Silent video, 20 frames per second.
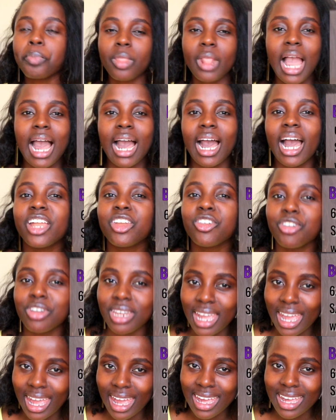
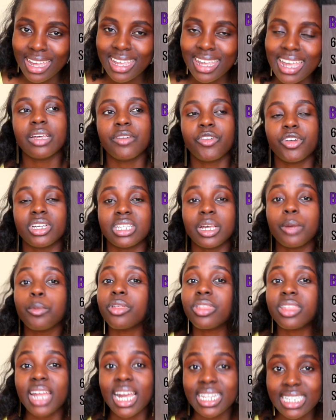100K, for example
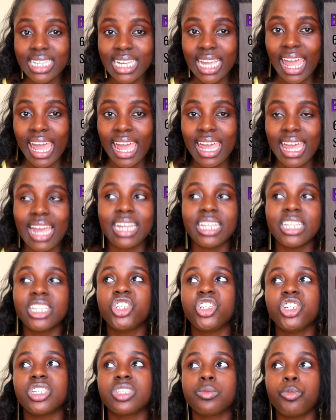30K, and
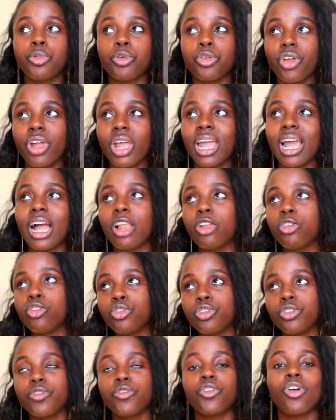she's borrowing a
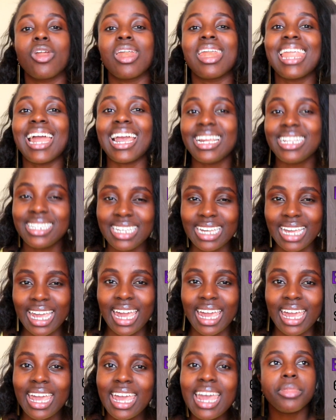loan for
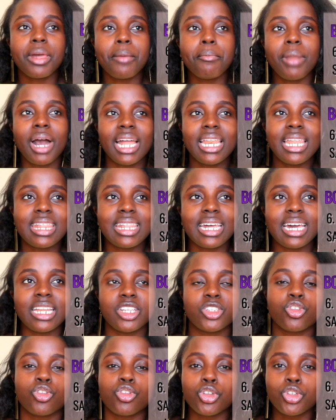90K, the money that
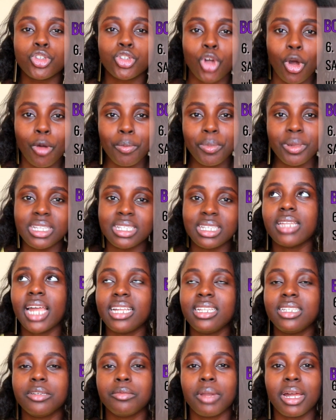is on top is
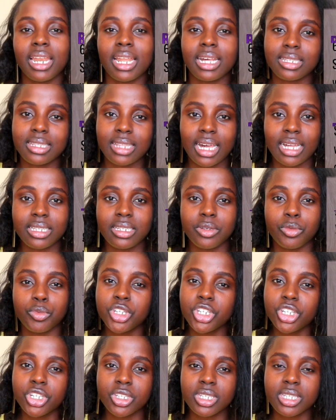90 minus 30,
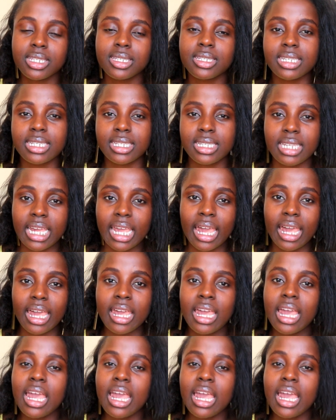which is 60K,